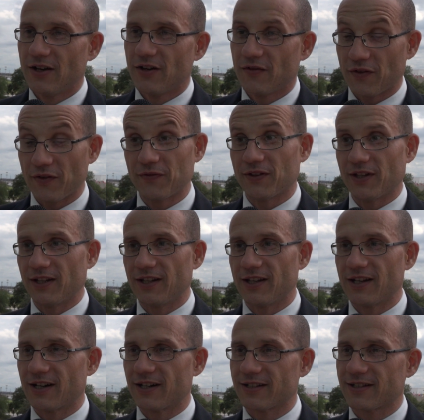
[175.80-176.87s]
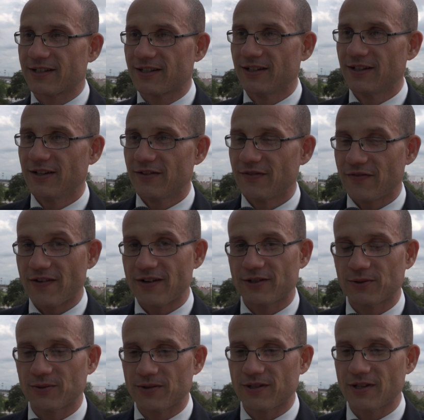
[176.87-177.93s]
15 years for
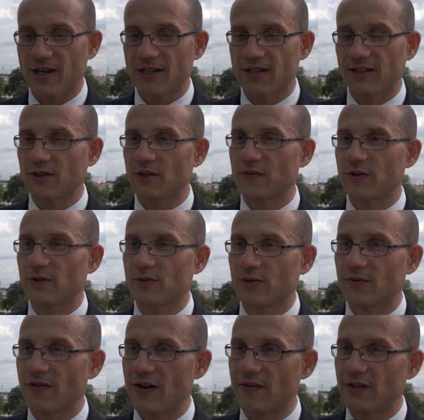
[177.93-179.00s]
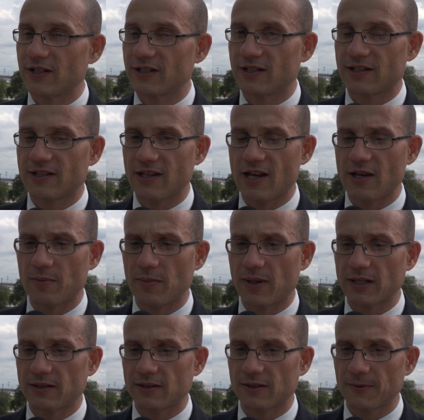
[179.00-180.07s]
us to say that overall survival is the same,
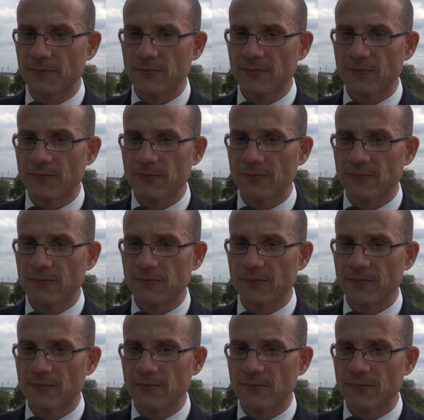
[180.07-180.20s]
but